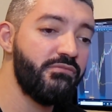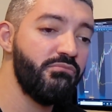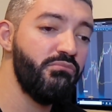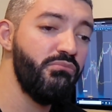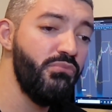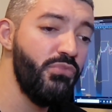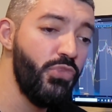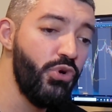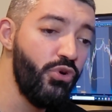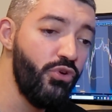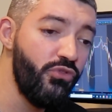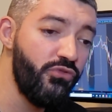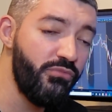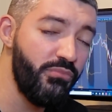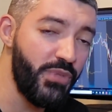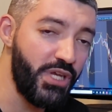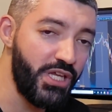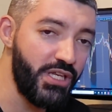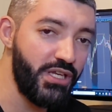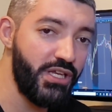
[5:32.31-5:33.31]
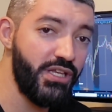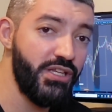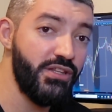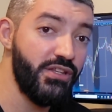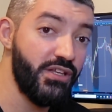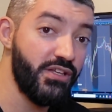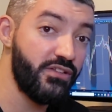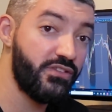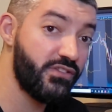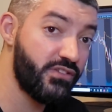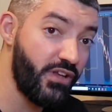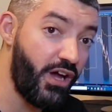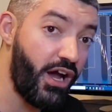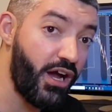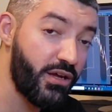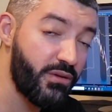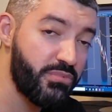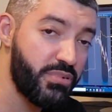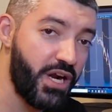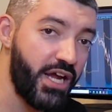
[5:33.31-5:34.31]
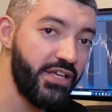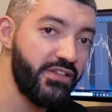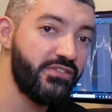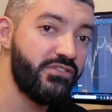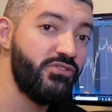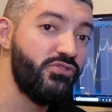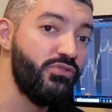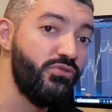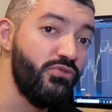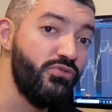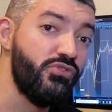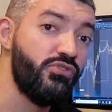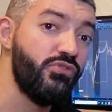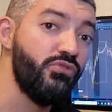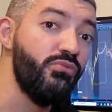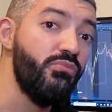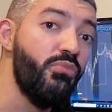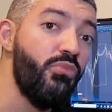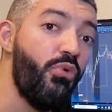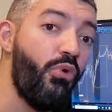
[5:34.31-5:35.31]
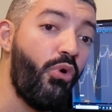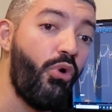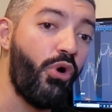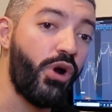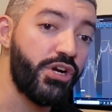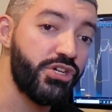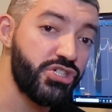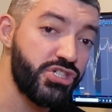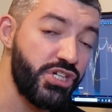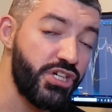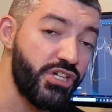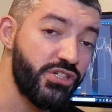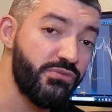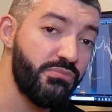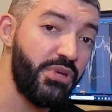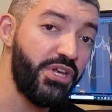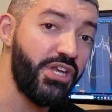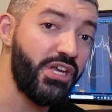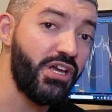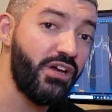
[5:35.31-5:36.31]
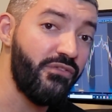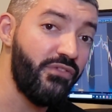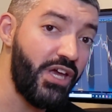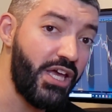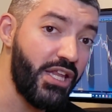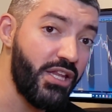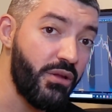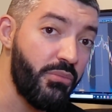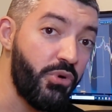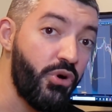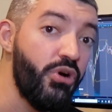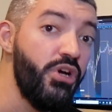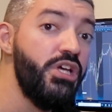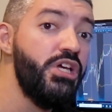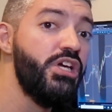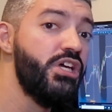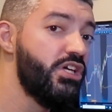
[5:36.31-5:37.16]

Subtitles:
movement in the stock price due to more shares being available.